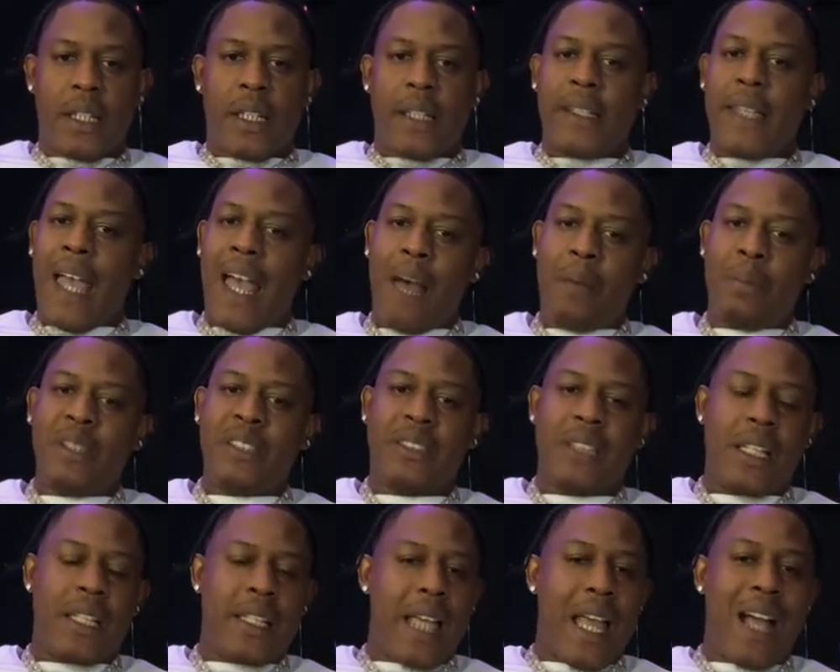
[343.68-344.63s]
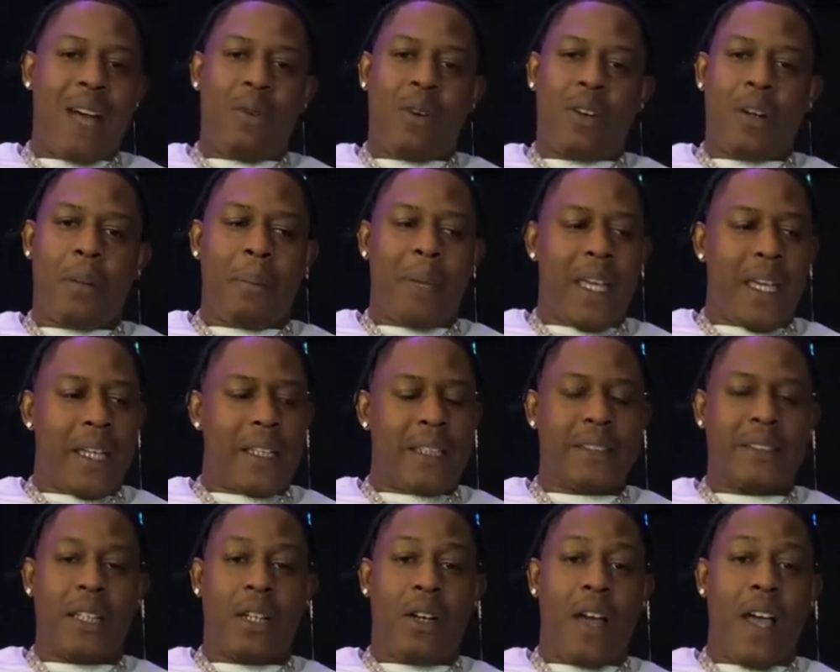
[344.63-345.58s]
Y'all be saying y'all want a man
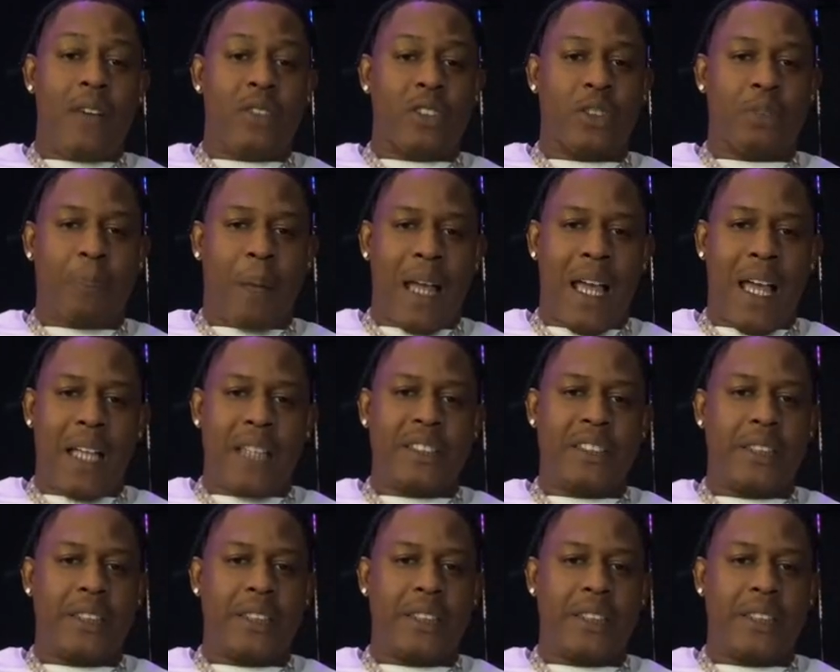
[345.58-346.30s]
that's going to have a spine.